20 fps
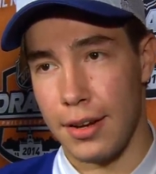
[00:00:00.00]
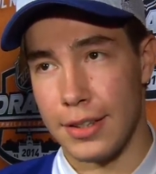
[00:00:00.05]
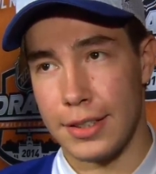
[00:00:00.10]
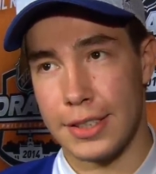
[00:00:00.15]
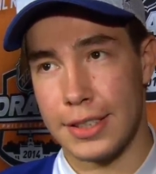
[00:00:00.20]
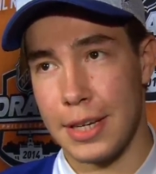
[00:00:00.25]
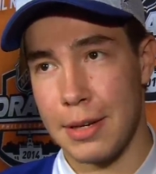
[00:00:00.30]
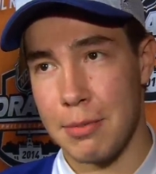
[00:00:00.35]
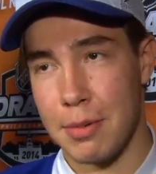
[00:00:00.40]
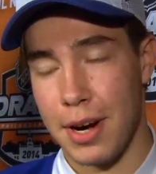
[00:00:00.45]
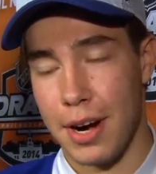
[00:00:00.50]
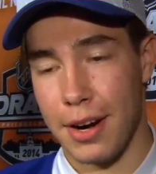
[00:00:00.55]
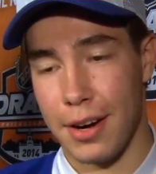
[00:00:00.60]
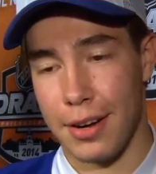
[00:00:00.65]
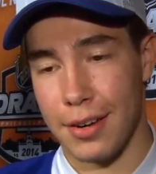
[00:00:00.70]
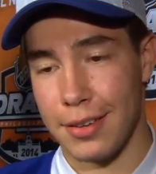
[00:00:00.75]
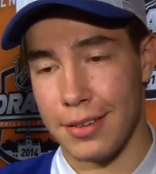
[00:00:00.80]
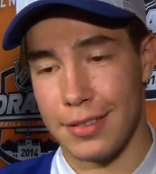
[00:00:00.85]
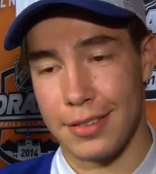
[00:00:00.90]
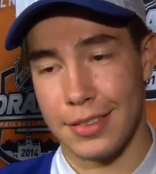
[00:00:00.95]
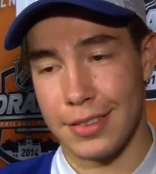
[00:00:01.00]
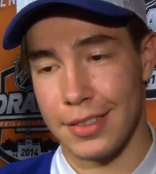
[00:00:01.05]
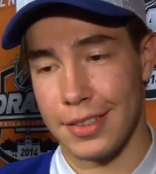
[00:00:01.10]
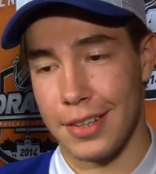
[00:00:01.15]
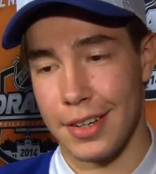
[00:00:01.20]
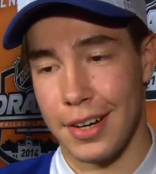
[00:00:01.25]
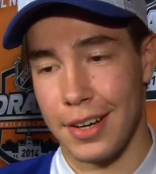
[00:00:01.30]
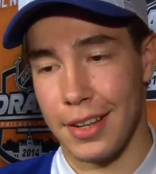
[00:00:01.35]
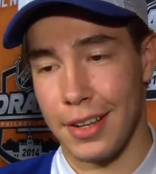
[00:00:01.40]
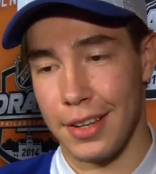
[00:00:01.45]
Sam Reinhardt's
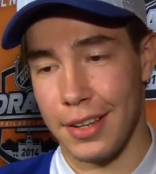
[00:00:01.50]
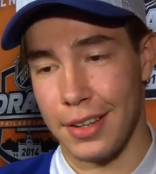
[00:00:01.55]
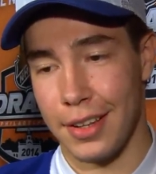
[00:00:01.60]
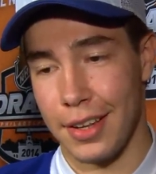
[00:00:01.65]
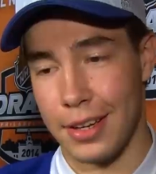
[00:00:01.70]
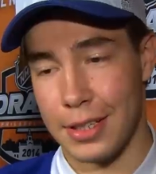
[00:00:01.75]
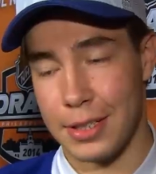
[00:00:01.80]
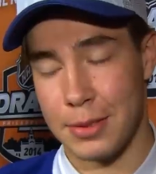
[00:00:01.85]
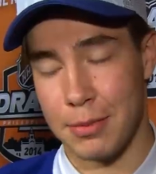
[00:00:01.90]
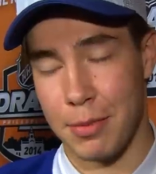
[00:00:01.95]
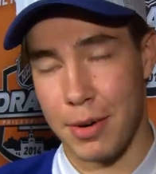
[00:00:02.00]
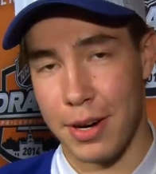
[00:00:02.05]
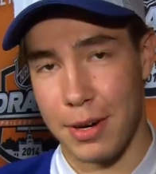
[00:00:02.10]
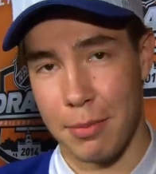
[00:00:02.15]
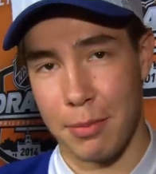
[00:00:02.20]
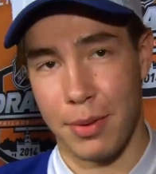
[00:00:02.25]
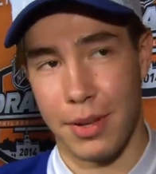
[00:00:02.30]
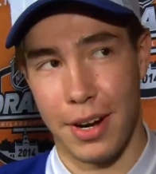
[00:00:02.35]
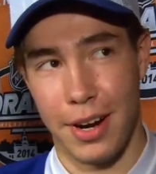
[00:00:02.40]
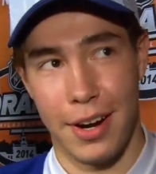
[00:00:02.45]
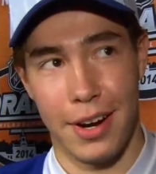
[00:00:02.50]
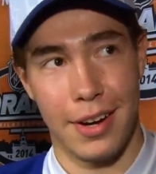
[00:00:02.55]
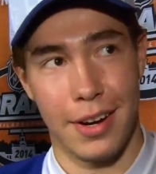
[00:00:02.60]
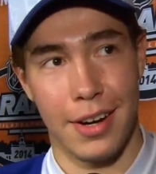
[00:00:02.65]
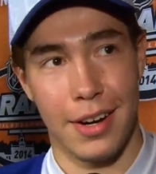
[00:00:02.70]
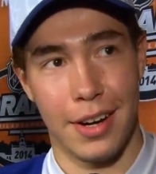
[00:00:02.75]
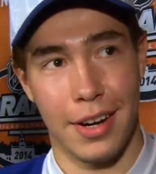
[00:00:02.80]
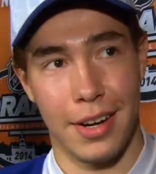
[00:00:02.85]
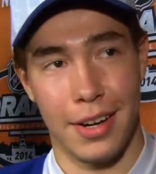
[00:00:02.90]
a really, like, smart player.